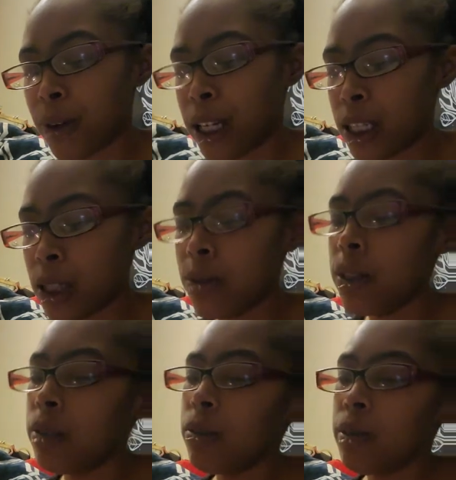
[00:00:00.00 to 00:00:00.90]
right into
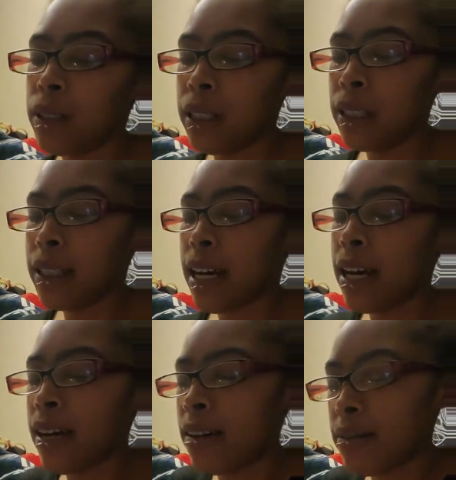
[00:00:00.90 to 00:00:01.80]
it.
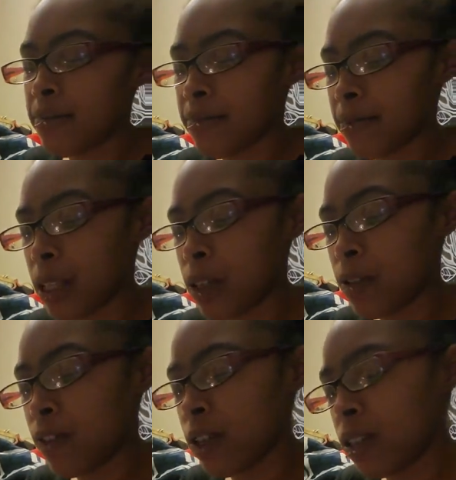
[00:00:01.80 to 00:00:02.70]
God,
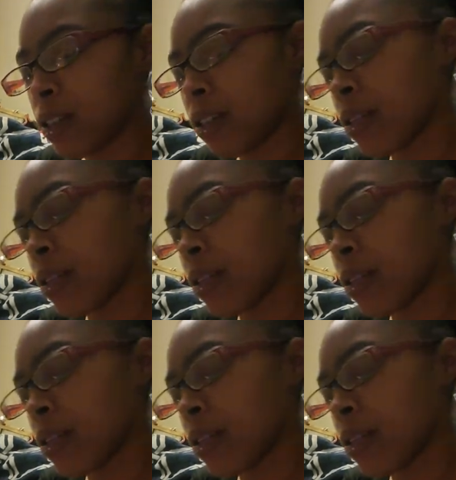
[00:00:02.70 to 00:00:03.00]
universe,